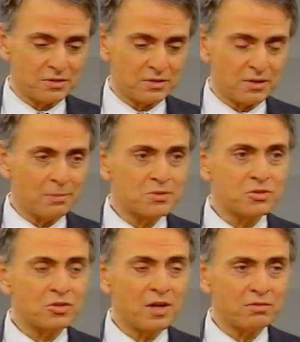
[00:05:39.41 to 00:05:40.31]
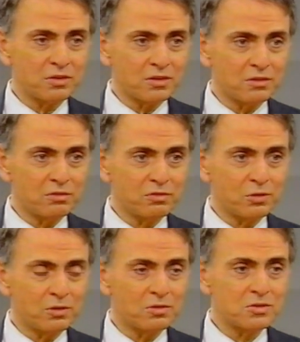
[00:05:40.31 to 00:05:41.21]
I'm such an advocate
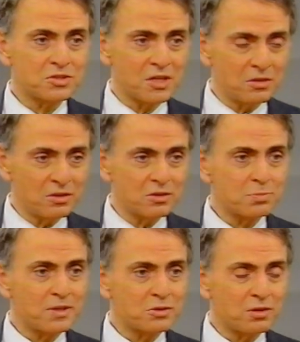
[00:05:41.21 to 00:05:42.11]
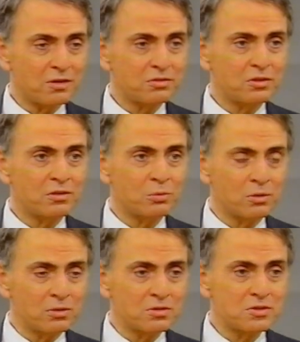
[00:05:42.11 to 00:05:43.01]
for sending spacecraft to other
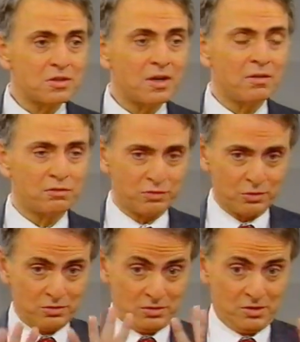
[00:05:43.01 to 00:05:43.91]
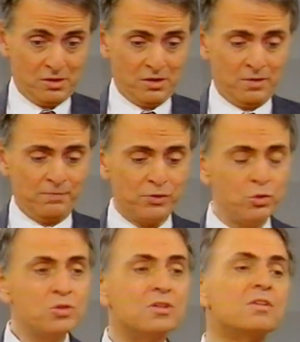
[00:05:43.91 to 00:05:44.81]
worlds and for
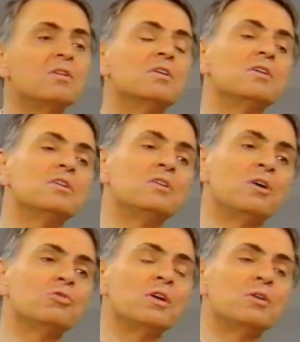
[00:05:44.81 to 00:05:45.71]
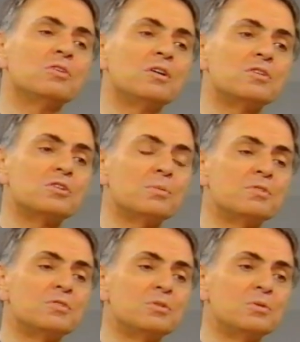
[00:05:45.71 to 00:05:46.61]
using large radio telescopes
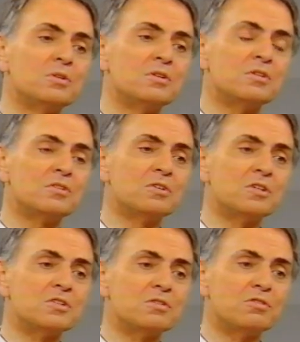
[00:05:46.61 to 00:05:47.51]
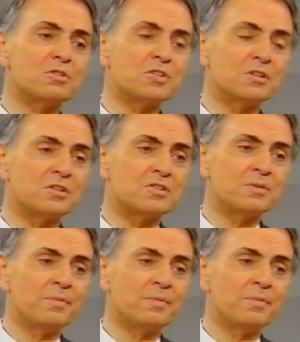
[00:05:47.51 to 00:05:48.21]
to listen for signals.